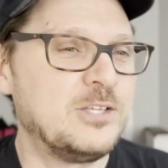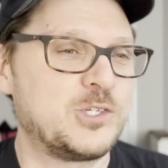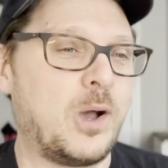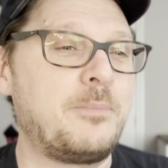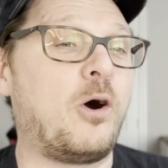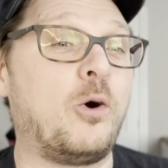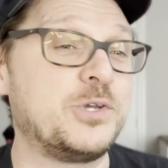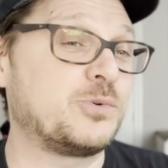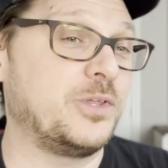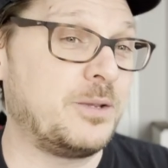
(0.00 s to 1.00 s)
So I'm
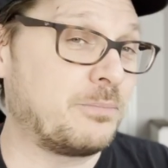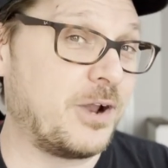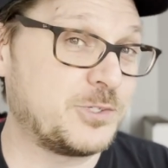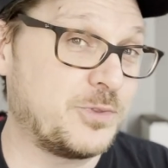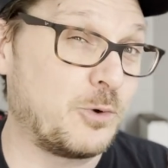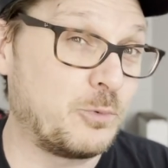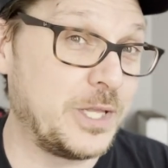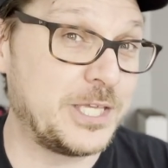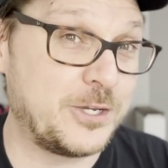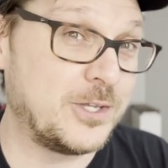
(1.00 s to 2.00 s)
always really impressed with a
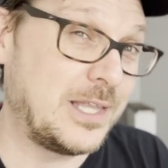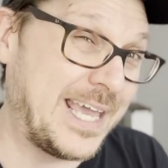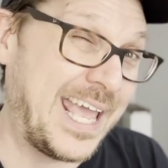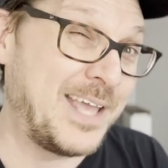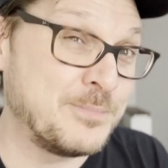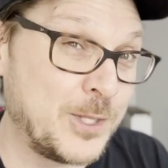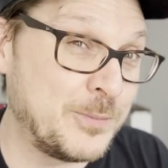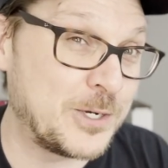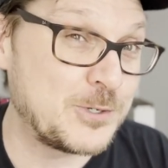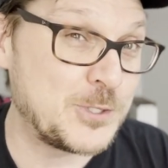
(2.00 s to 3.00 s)
really good like
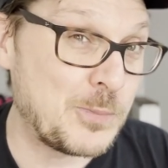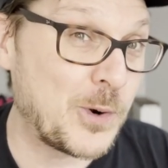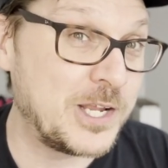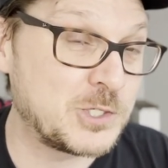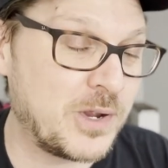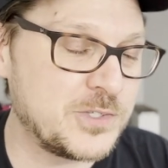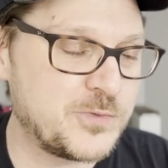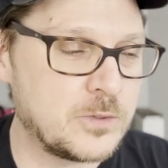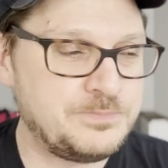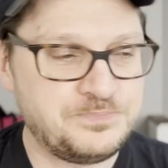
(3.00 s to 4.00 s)
8mm Super 8
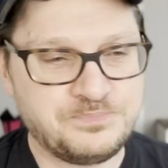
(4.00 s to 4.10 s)
transfer,